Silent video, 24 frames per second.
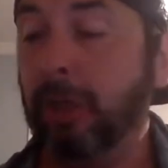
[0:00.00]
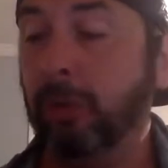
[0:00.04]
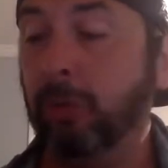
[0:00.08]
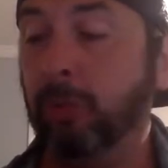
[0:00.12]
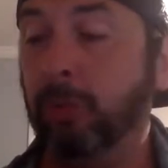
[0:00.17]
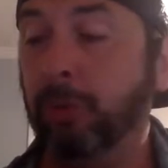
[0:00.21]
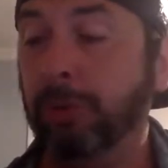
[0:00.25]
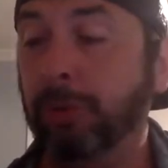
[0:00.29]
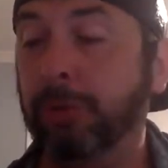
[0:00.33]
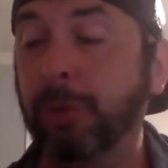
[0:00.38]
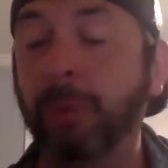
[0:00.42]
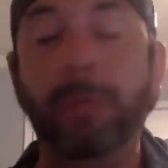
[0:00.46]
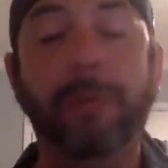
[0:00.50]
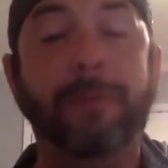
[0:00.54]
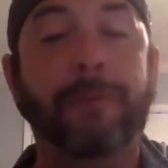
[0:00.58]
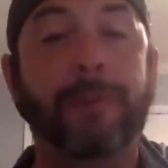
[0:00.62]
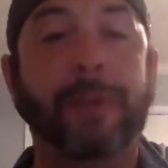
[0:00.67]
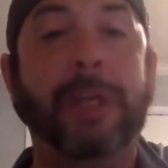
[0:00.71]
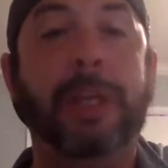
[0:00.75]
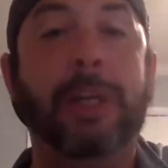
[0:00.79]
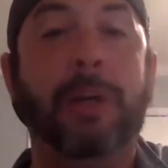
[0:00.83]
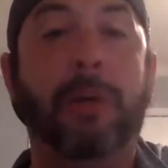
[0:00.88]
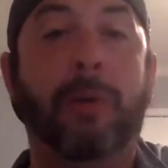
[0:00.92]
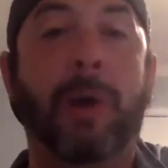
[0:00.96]
we'll do a
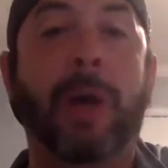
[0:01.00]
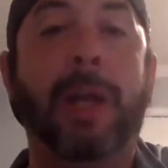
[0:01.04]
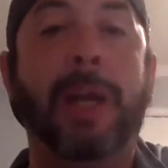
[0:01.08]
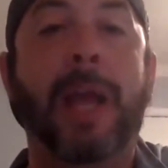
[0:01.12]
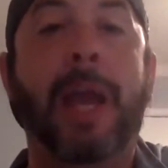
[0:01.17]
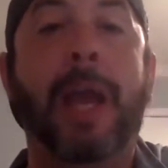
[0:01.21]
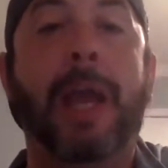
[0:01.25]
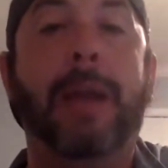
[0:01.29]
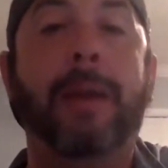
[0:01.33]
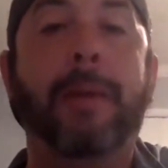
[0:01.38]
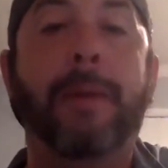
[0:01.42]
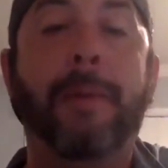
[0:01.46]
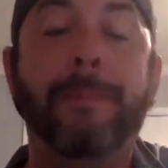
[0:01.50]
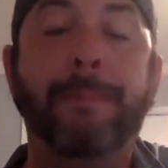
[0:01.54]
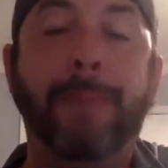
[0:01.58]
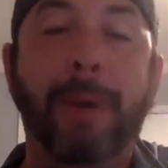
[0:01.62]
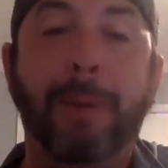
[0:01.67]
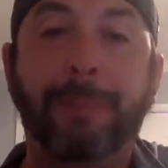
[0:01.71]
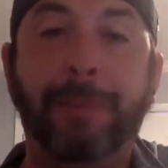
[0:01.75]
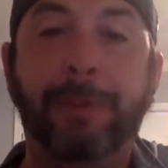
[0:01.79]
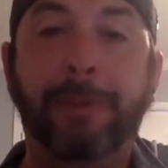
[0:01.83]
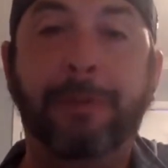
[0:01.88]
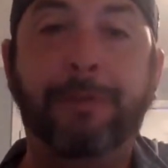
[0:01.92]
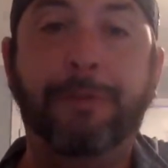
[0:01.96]
video on that.
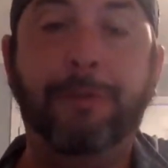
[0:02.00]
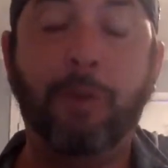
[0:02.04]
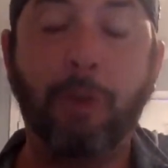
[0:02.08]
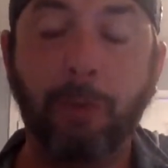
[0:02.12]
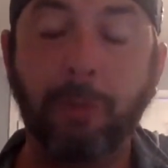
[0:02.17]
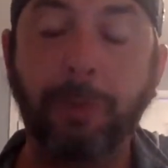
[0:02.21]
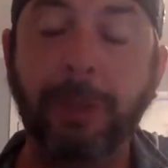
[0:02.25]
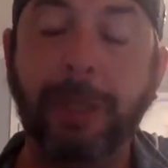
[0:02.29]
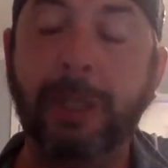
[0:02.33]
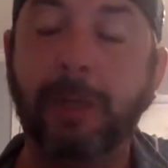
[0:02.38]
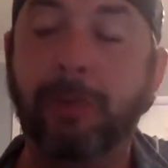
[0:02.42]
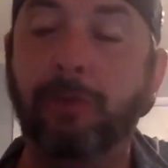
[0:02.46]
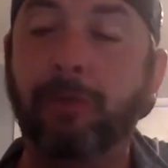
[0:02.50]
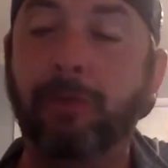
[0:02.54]
But before we can